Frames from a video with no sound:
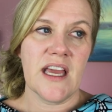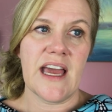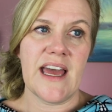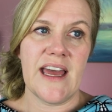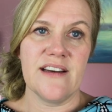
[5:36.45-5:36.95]

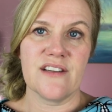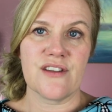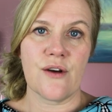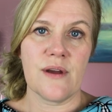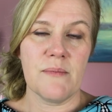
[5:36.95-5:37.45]
And
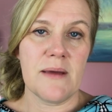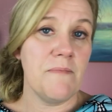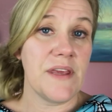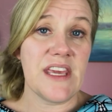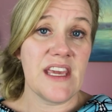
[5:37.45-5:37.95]
so it
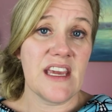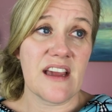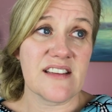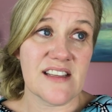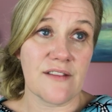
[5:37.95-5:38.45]
might be
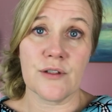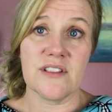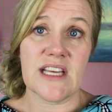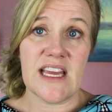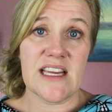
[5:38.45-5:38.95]
several
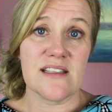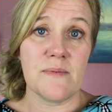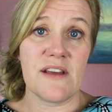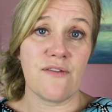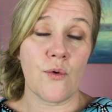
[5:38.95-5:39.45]
days
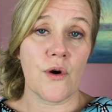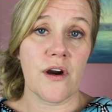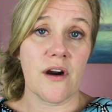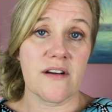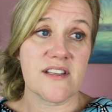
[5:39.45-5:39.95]
before